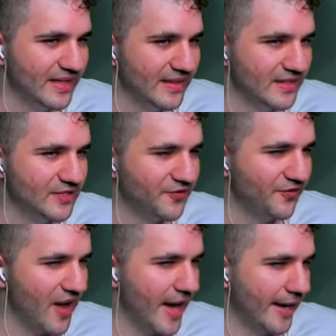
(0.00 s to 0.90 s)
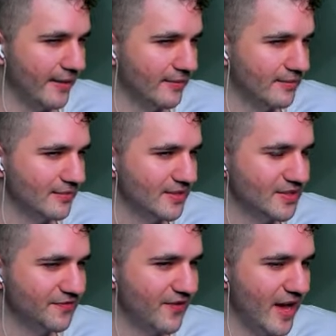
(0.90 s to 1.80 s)
this is fine. This
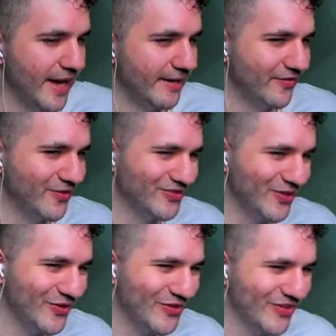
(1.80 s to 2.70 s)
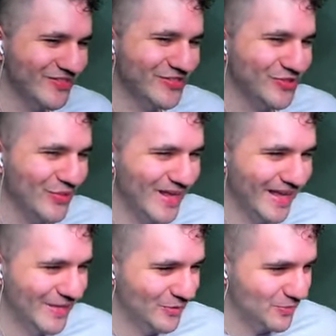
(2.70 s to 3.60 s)
is fine. They're, so they're nervous to swing
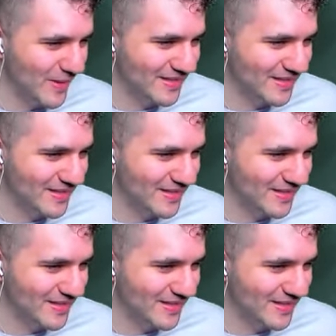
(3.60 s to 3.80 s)
in, which makes